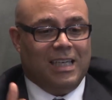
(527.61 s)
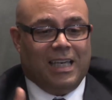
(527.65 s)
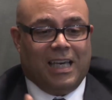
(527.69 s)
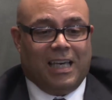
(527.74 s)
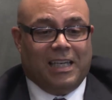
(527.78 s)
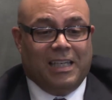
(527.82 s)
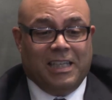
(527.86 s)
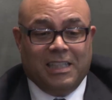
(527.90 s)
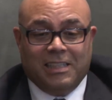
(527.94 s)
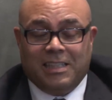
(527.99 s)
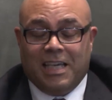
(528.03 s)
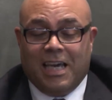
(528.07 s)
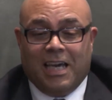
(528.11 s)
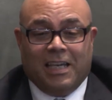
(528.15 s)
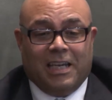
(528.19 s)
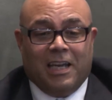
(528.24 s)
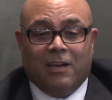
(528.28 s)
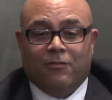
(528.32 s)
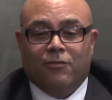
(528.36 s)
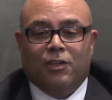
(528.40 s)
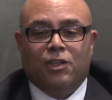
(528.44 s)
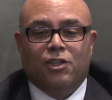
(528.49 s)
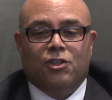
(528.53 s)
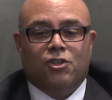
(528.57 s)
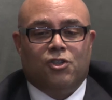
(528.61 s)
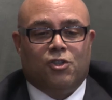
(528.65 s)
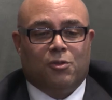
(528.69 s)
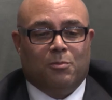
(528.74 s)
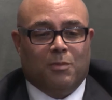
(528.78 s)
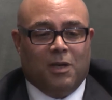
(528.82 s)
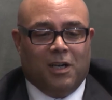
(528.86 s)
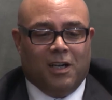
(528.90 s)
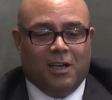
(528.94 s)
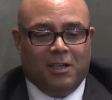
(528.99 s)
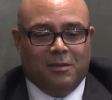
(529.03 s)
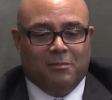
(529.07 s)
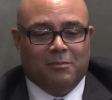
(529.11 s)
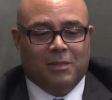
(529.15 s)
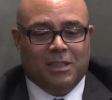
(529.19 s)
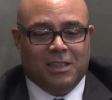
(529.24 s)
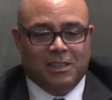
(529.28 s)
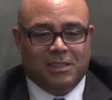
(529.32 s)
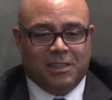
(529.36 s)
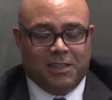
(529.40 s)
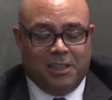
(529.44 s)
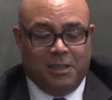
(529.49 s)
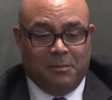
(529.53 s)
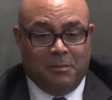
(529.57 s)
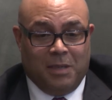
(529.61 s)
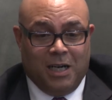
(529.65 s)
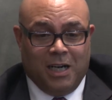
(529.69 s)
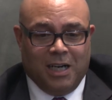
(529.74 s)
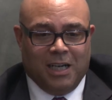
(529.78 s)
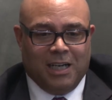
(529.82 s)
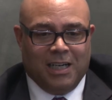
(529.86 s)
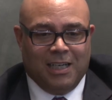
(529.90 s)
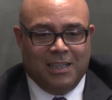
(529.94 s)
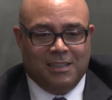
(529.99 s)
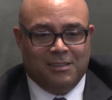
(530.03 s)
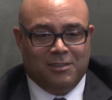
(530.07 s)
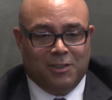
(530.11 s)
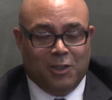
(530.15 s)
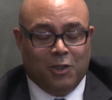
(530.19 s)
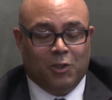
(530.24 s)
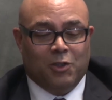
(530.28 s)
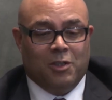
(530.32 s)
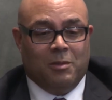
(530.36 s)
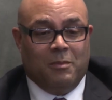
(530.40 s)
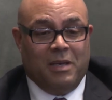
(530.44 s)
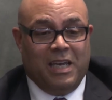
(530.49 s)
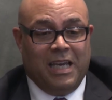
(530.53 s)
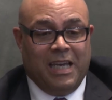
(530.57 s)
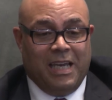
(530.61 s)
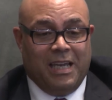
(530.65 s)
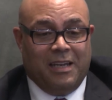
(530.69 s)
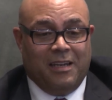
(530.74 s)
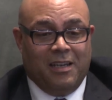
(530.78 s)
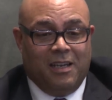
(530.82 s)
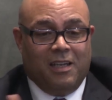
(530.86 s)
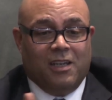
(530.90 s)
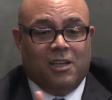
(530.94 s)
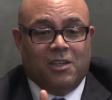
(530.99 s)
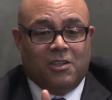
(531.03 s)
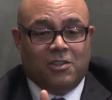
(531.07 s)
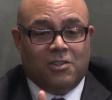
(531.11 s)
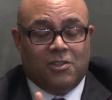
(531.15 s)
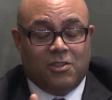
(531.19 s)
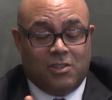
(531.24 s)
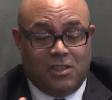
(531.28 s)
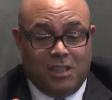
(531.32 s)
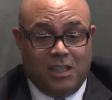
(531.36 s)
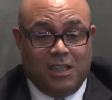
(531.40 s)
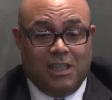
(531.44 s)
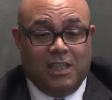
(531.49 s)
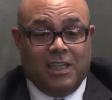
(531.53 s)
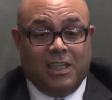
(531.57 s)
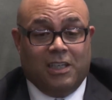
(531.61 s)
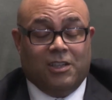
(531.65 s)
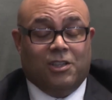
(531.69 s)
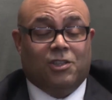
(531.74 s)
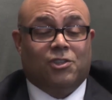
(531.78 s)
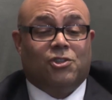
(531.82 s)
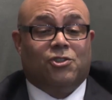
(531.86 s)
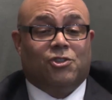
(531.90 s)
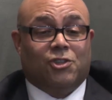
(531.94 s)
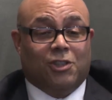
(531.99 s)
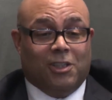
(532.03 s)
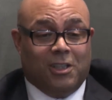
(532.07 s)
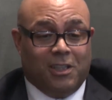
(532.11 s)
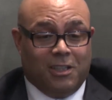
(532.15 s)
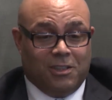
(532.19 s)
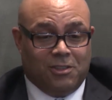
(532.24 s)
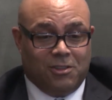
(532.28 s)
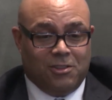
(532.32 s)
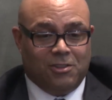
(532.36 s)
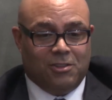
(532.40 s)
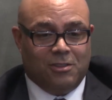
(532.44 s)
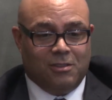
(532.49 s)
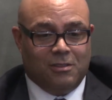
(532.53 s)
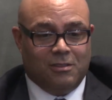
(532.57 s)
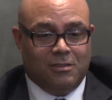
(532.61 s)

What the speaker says: And he's had every smart military mind known to man sitting in this church